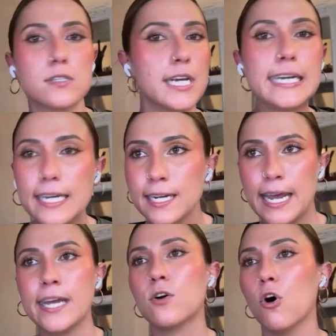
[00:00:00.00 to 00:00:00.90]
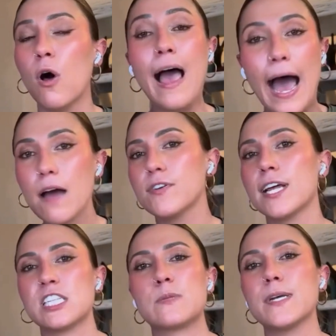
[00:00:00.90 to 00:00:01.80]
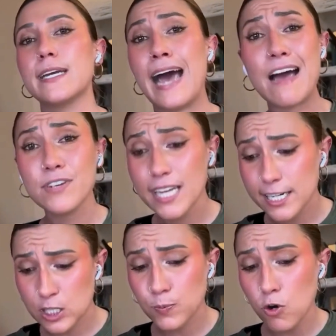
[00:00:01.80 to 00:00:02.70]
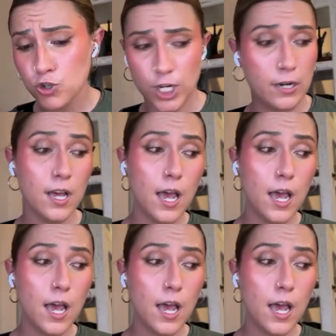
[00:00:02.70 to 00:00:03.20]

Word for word: Taking an angle, having that speed, having that explosion.